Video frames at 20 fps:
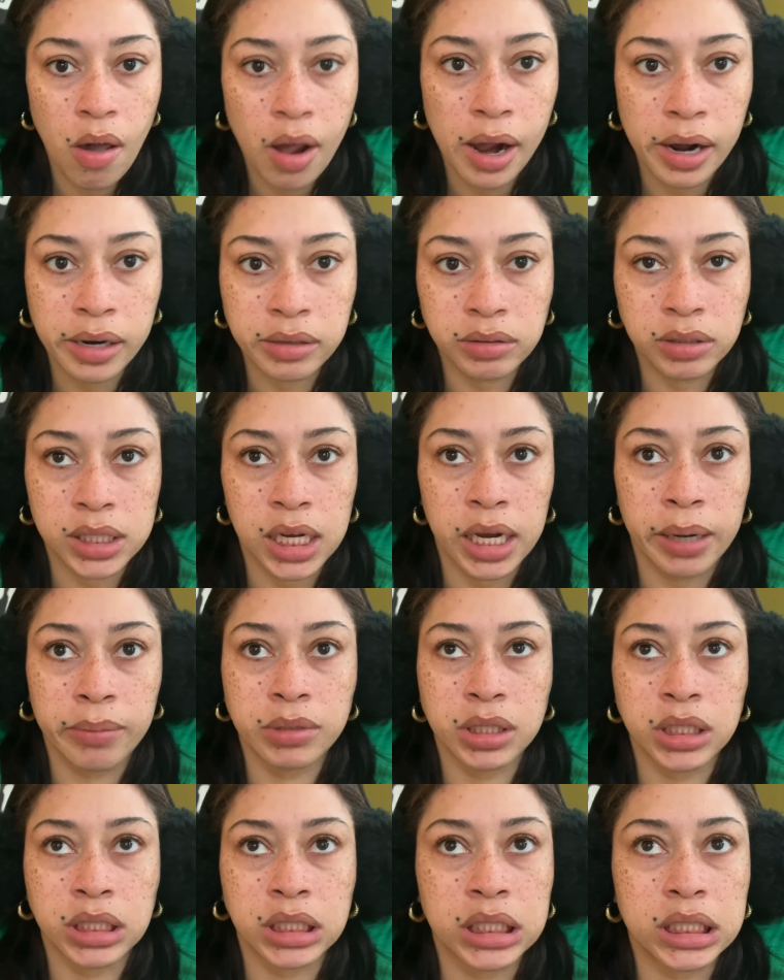I was like, I'm
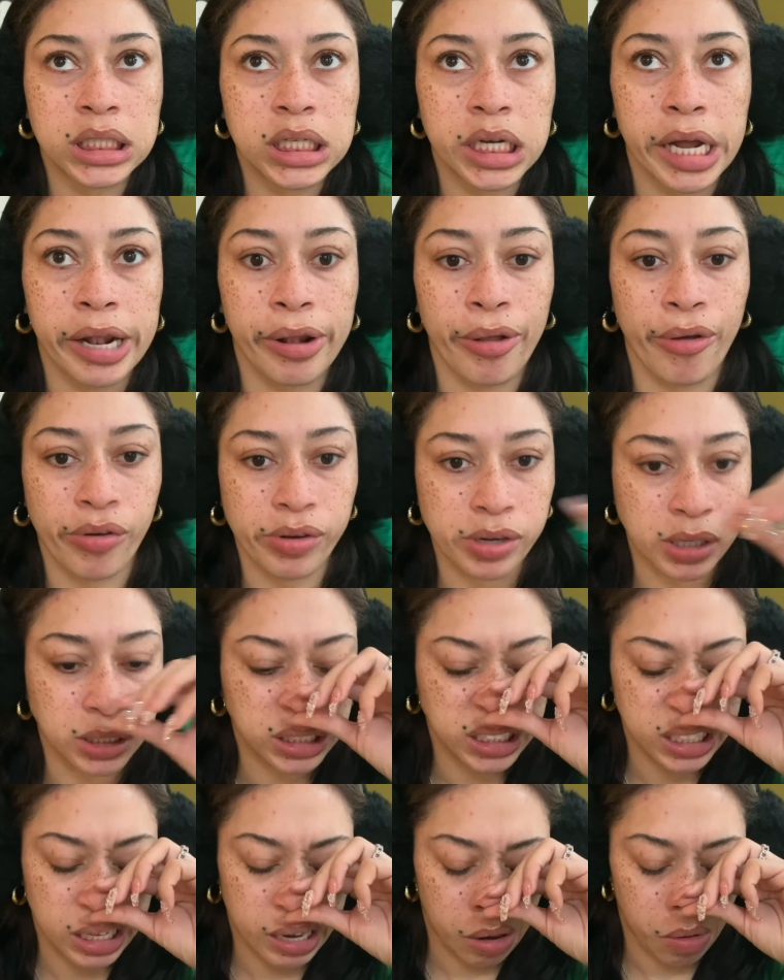gonna just get the collard greens,
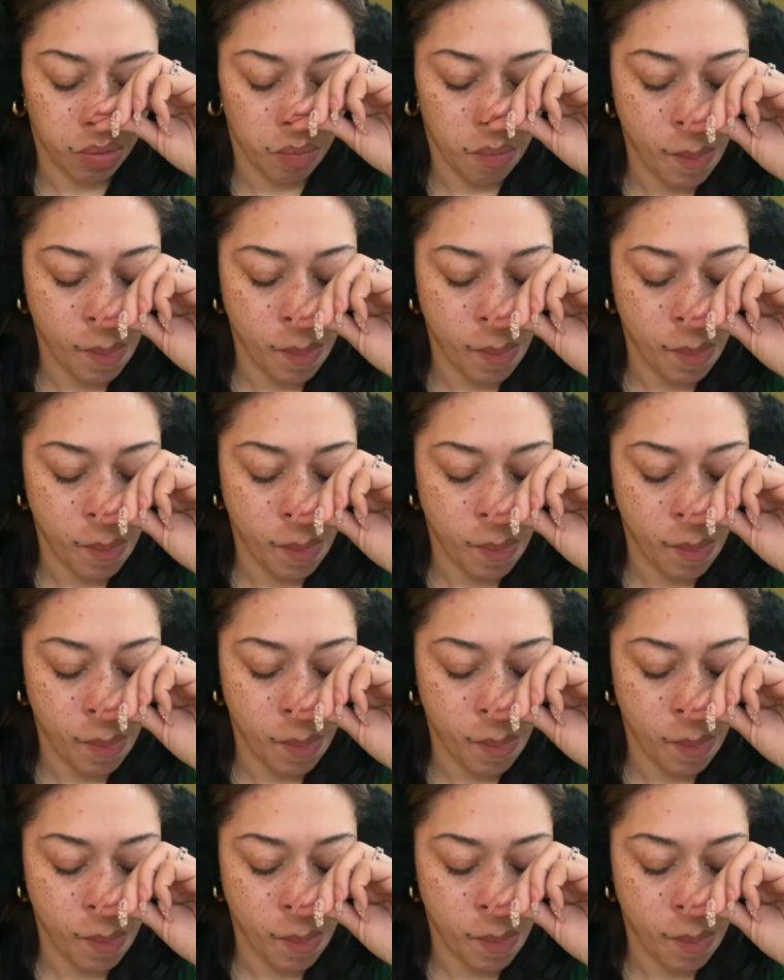like,